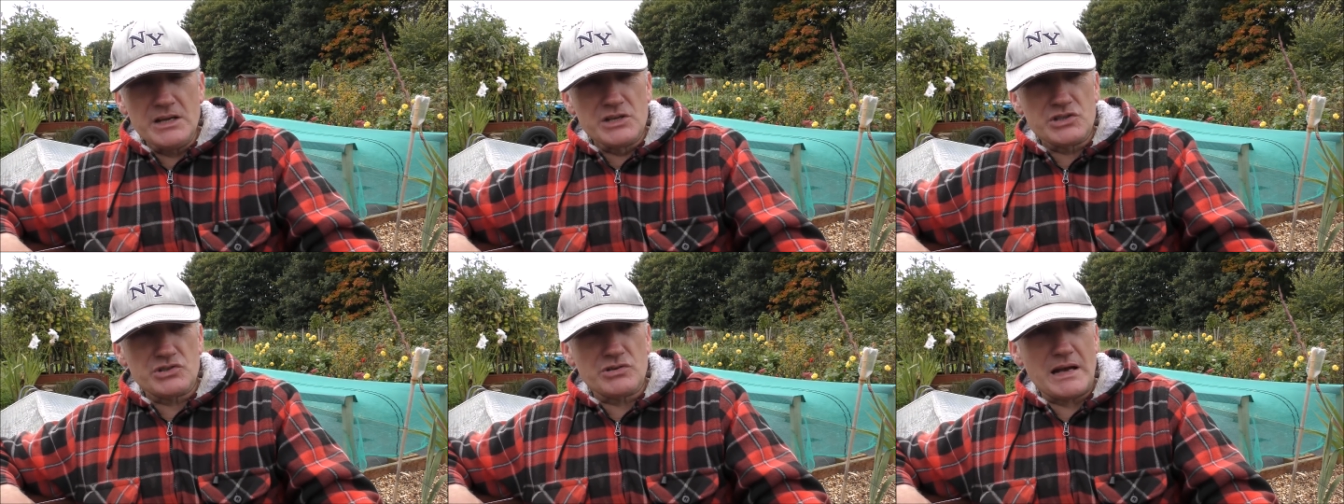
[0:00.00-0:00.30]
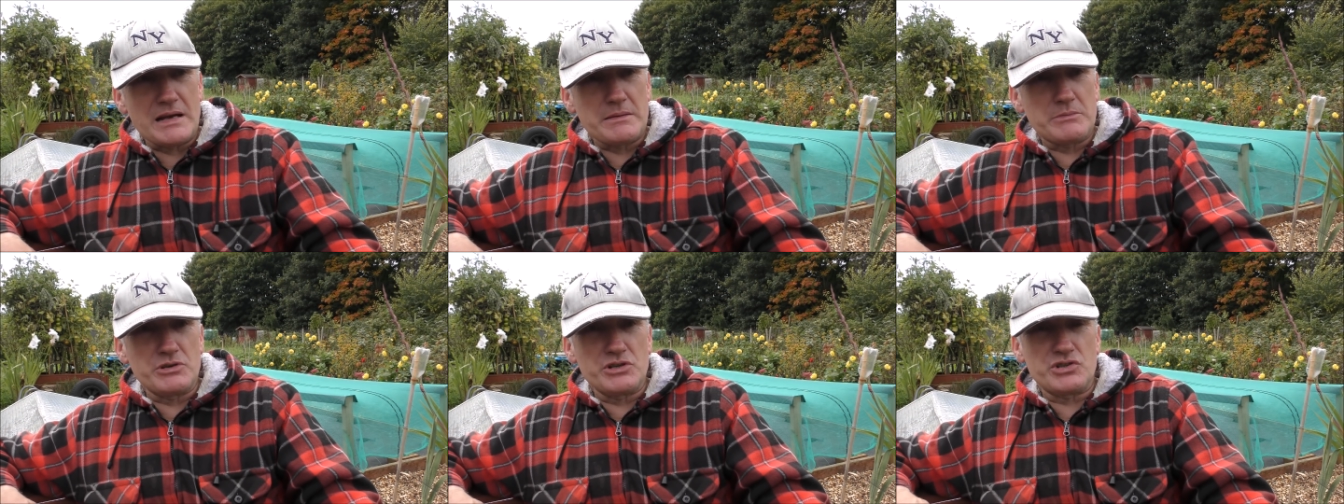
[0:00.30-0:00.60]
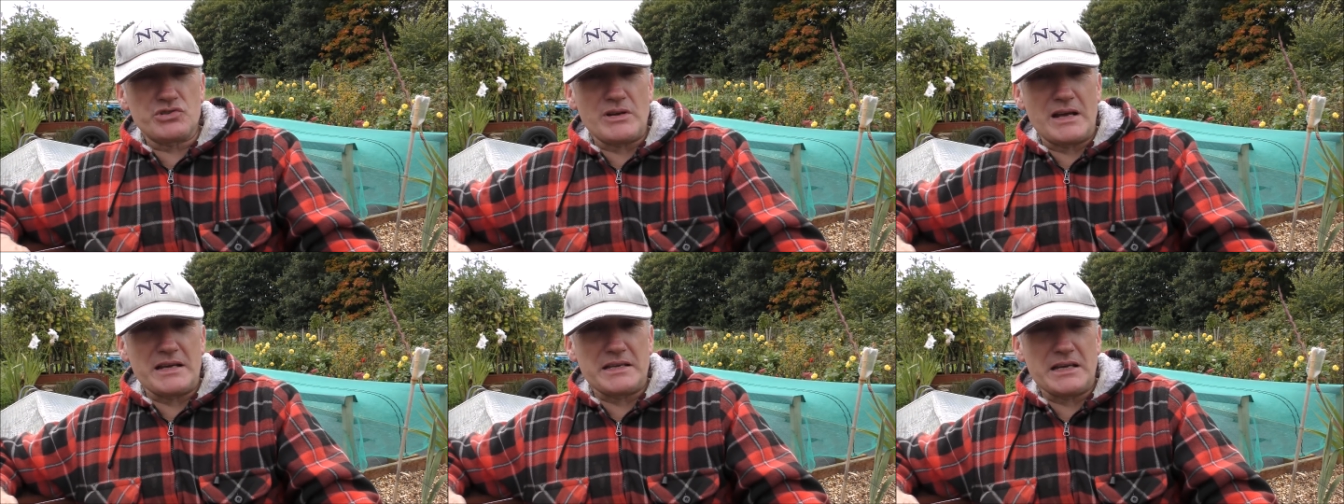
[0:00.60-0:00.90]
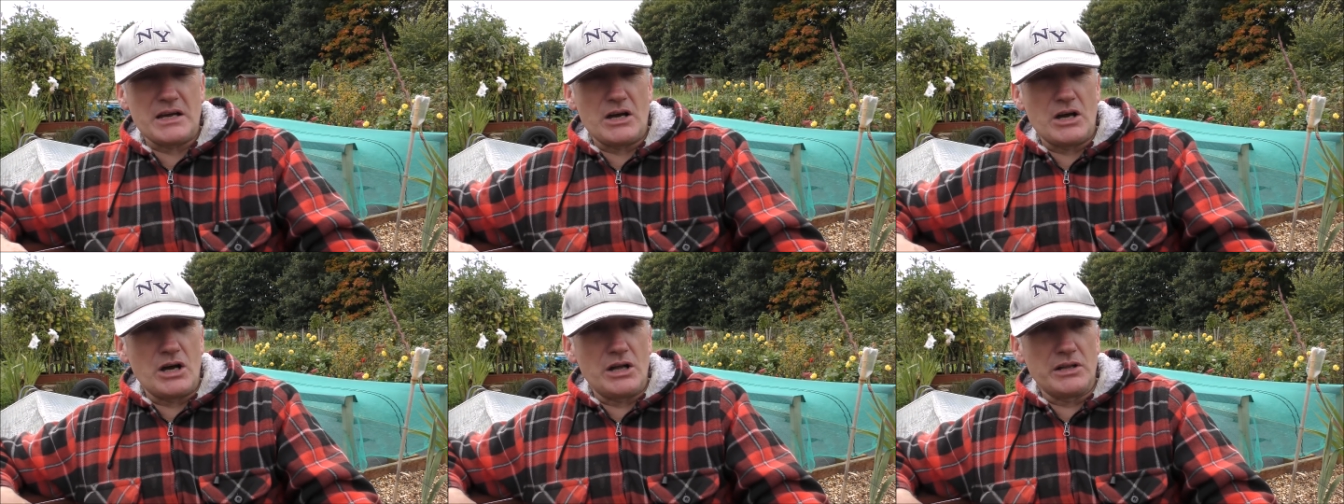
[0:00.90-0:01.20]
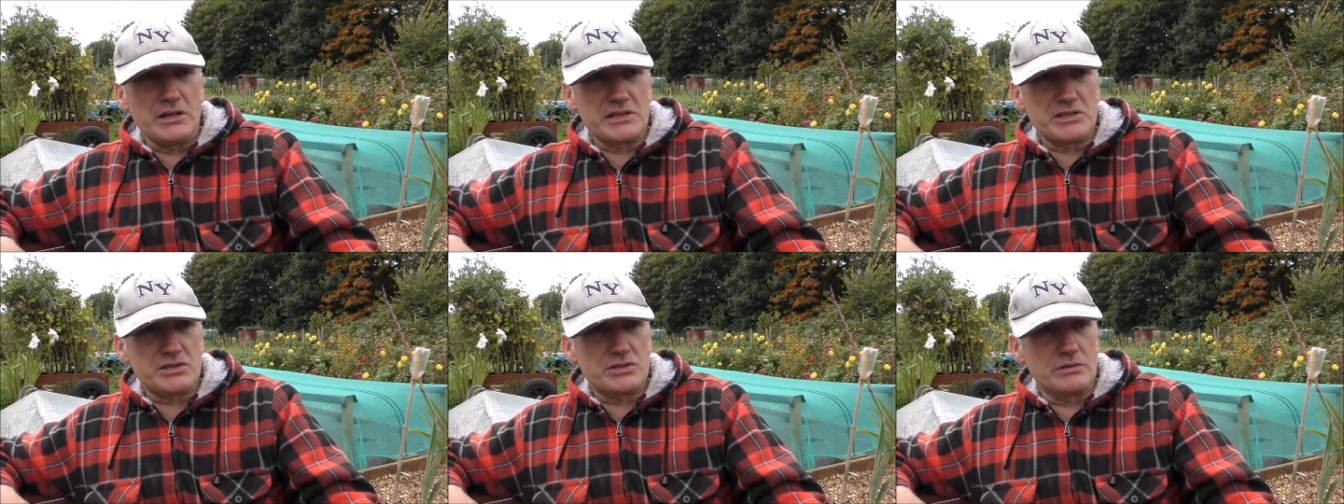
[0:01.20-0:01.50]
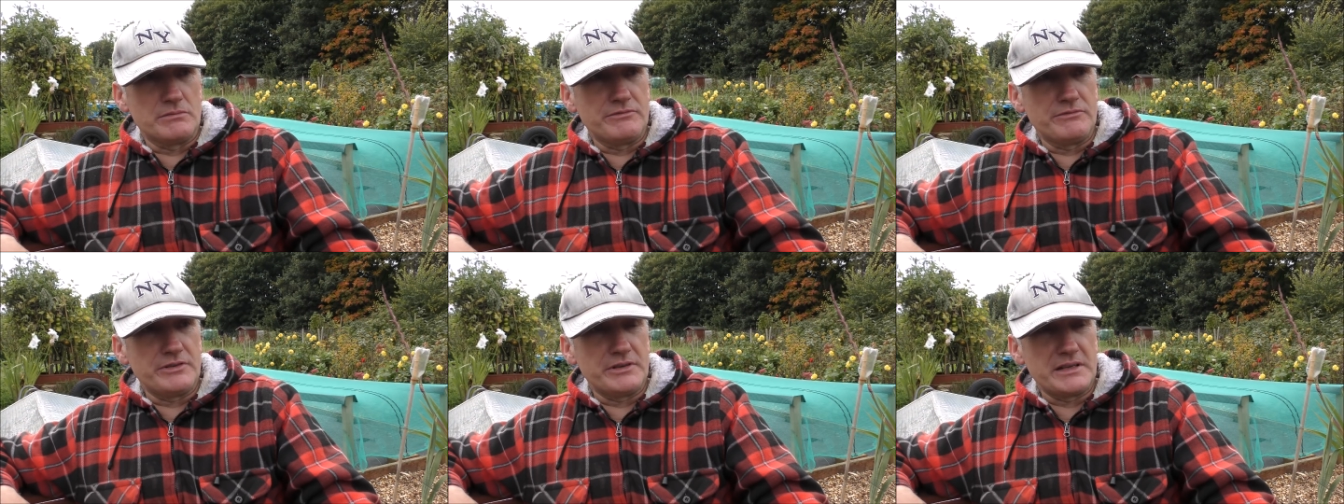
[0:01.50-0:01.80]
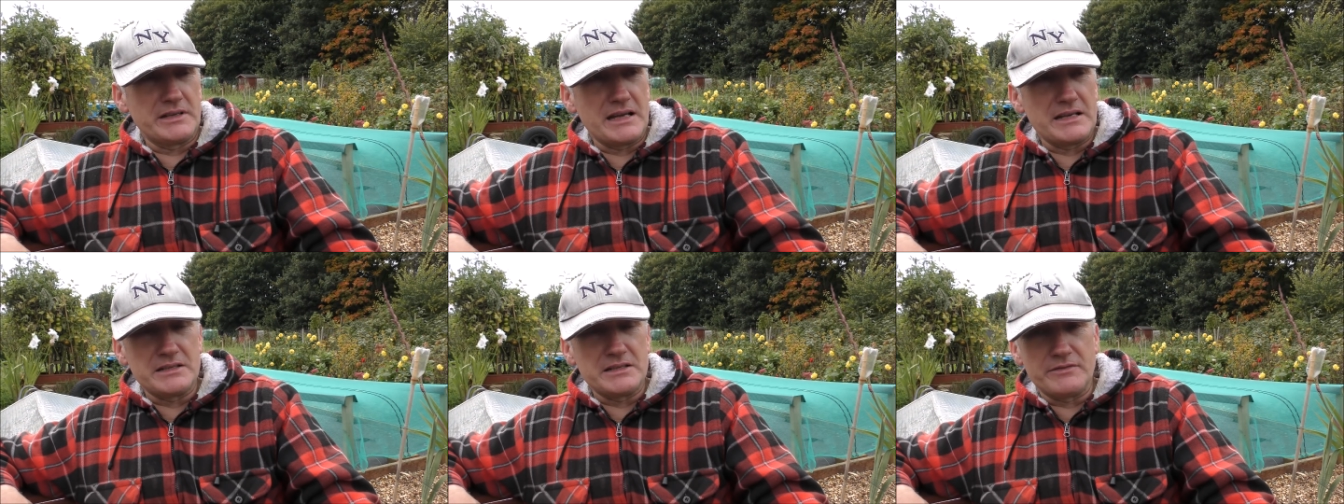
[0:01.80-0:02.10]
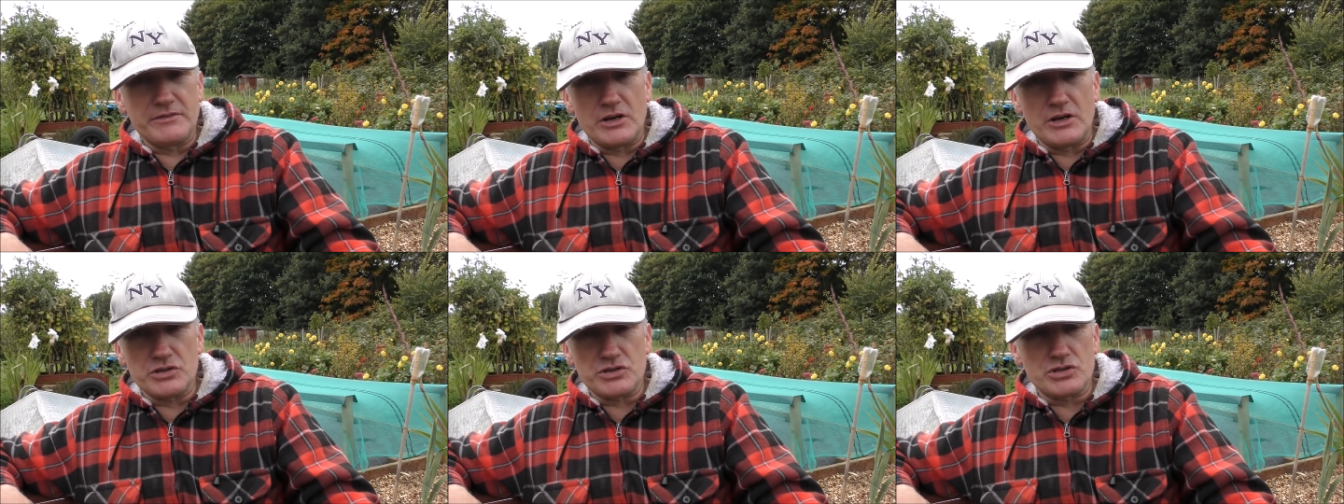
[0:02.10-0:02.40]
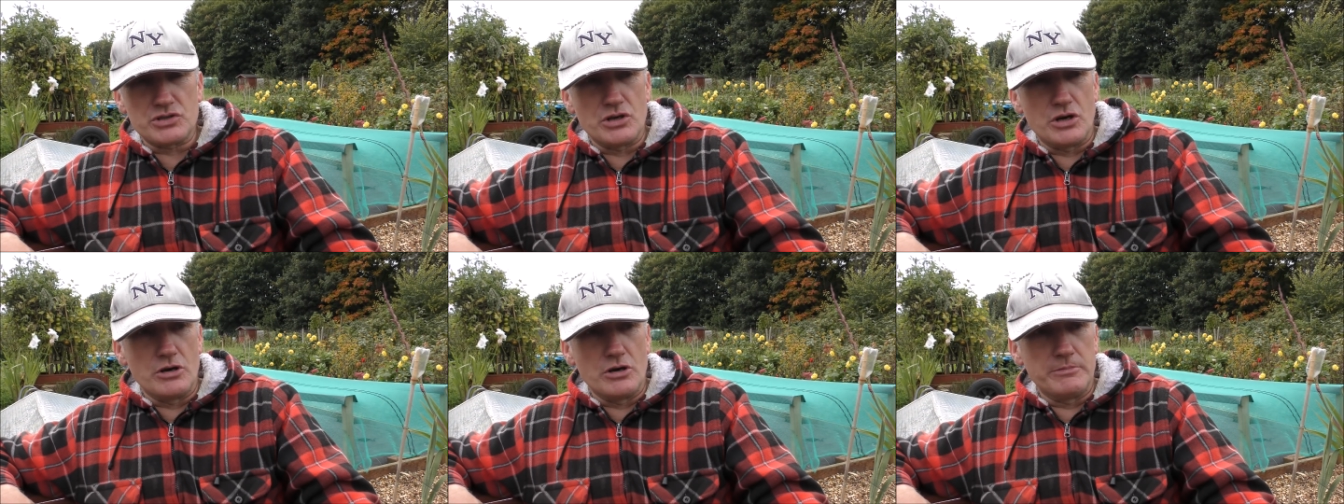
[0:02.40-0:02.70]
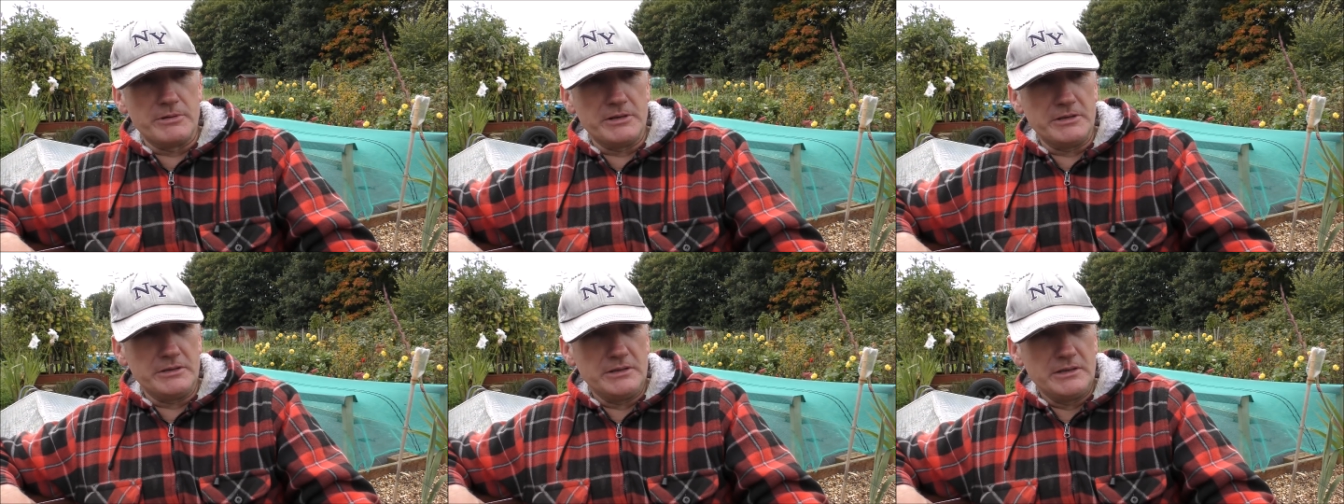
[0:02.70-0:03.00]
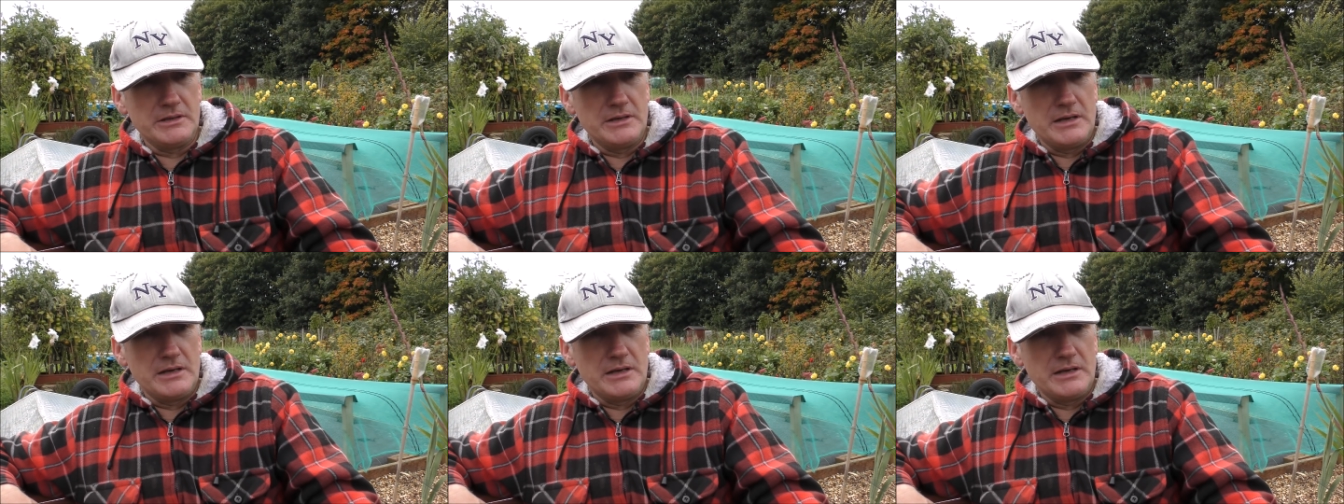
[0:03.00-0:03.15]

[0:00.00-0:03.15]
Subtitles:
so I'm going to try and get all this done for the end of October.